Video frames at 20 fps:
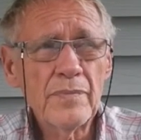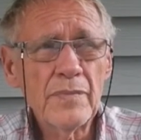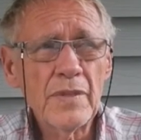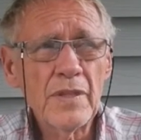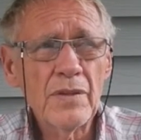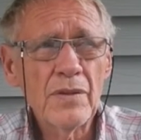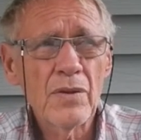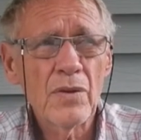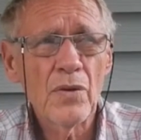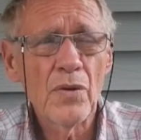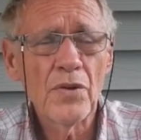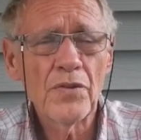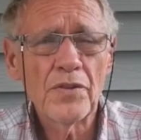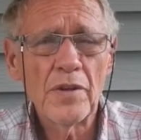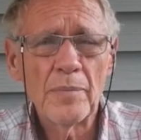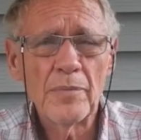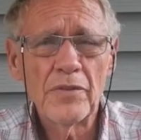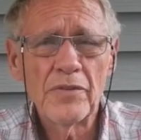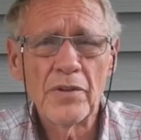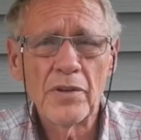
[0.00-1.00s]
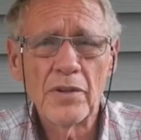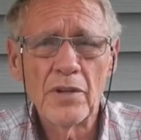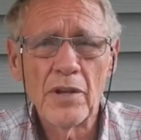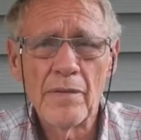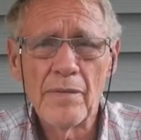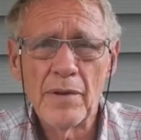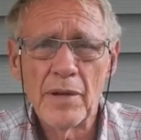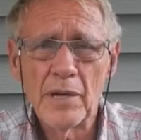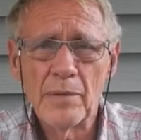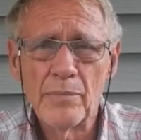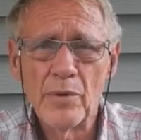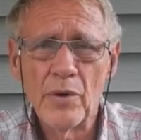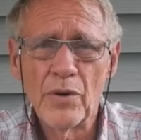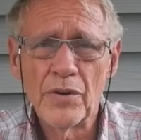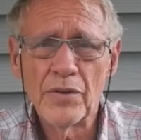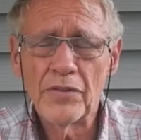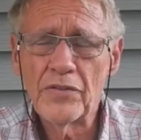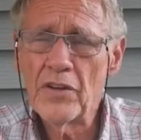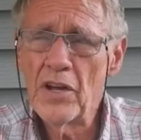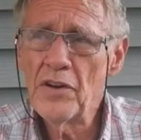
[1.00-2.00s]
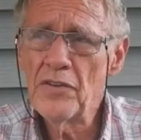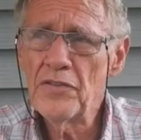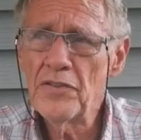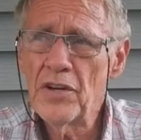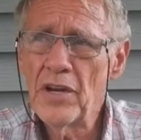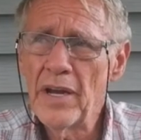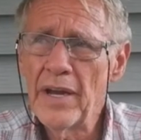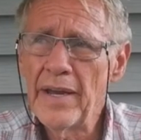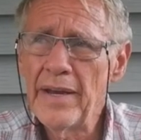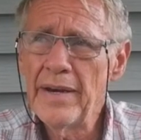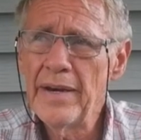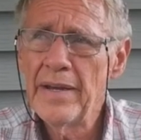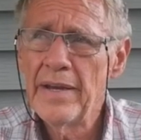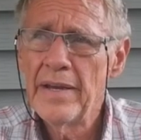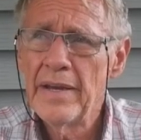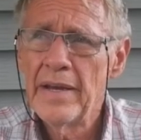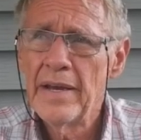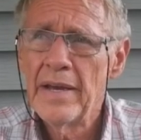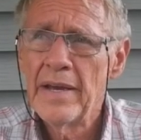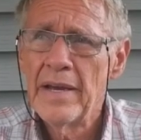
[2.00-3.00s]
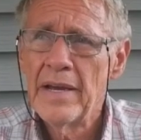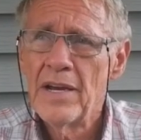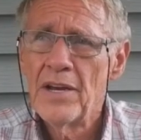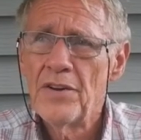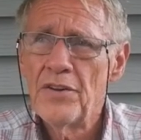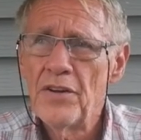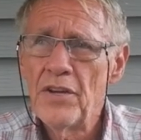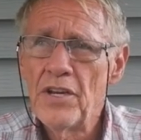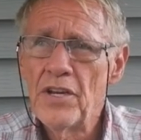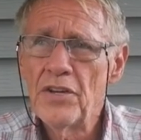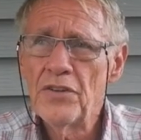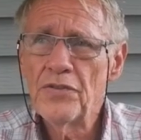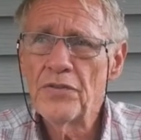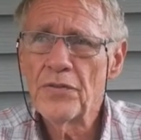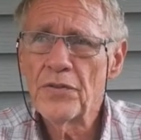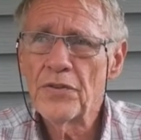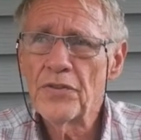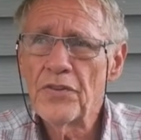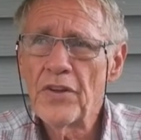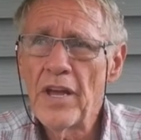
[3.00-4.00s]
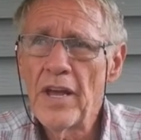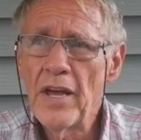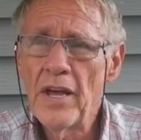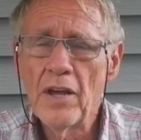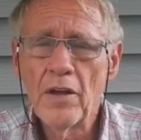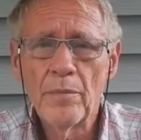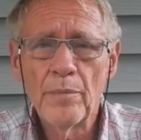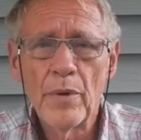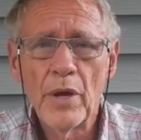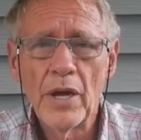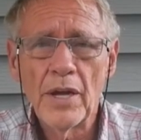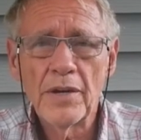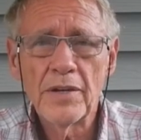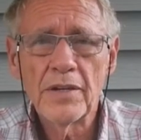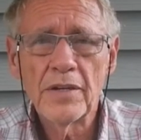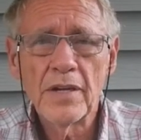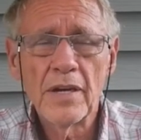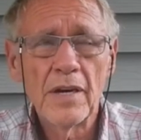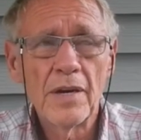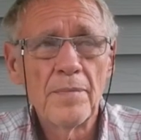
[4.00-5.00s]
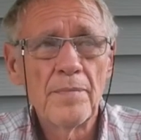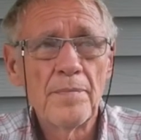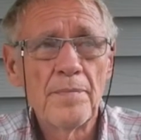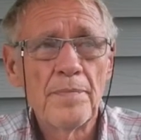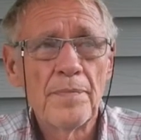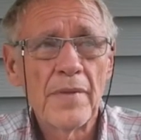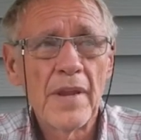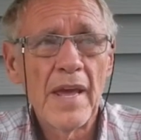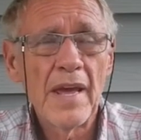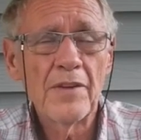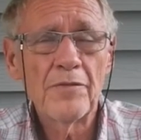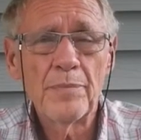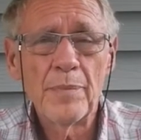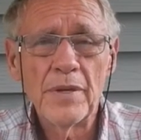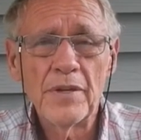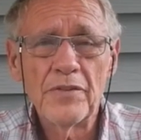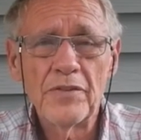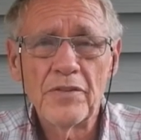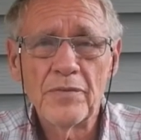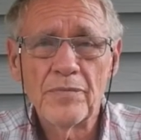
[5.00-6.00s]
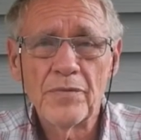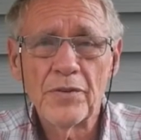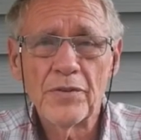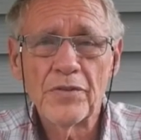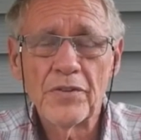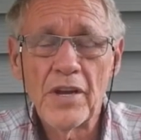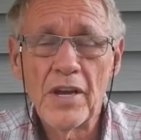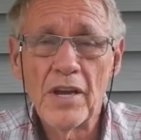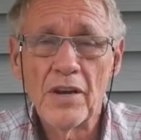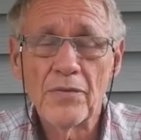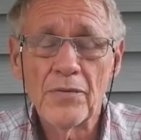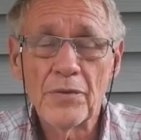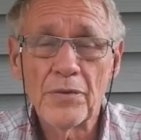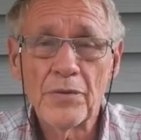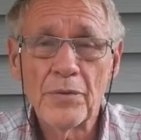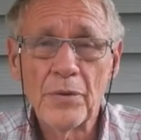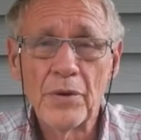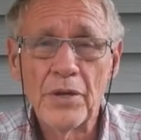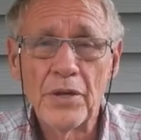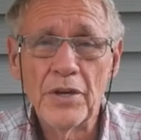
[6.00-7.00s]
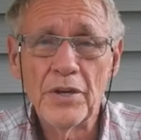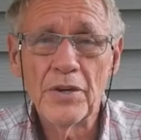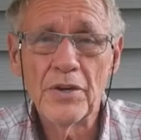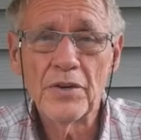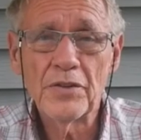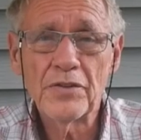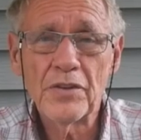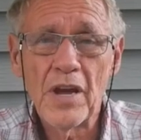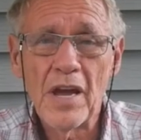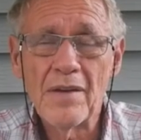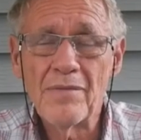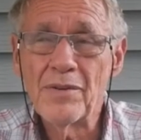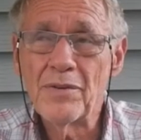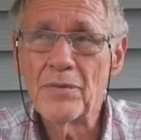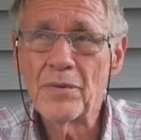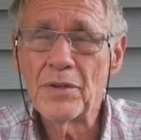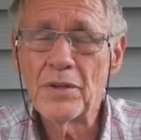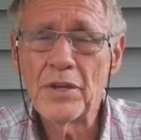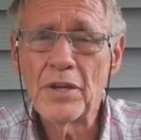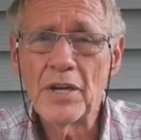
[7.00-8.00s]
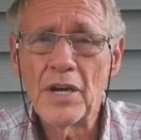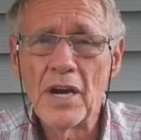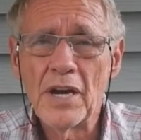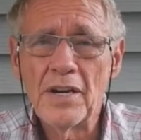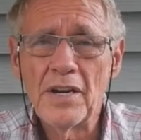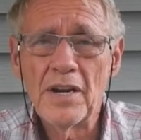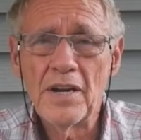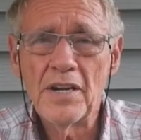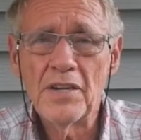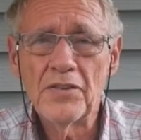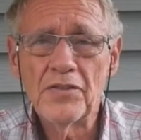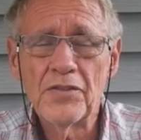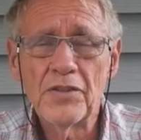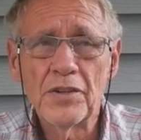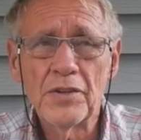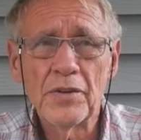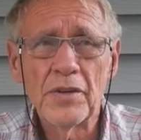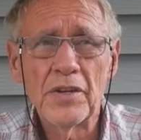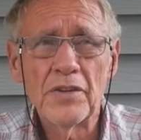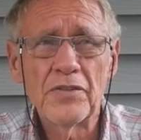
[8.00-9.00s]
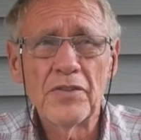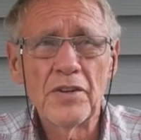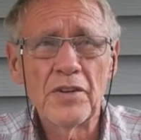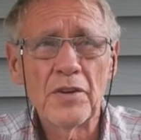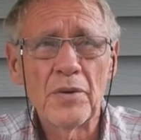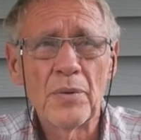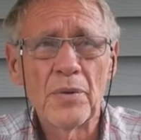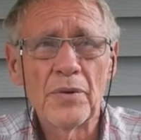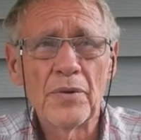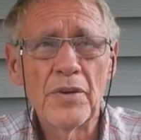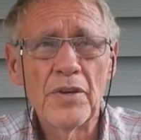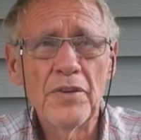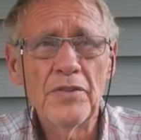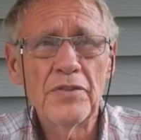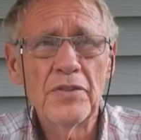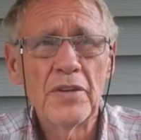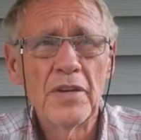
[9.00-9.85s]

Of course, I'm still living aboard Sunshine. She is for sale, but has been for sale for 3 years. I haven't really gotten any serious inquiries.